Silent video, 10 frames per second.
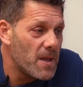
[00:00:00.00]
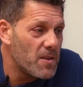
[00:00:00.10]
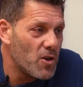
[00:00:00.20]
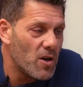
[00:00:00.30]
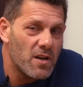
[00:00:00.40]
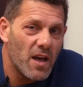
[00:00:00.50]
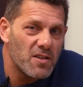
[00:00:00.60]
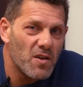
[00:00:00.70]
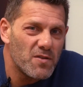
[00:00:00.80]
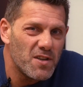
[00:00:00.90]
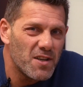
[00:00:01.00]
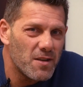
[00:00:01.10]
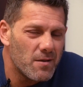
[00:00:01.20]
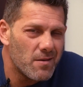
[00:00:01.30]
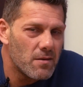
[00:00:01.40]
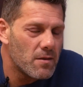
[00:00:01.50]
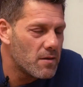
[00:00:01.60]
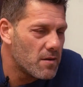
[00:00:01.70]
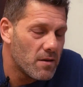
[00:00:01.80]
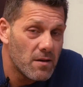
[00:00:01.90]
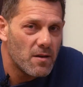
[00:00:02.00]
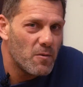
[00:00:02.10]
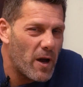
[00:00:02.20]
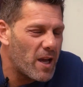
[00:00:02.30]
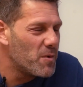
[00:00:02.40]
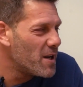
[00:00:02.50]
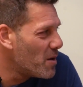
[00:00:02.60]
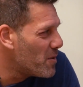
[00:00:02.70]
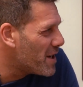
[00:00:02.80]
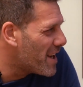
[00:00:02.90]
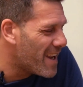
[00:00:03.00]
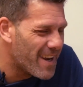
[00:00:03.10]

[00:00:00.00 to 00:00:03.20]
In the early days, obviously, you can whack him a little bit.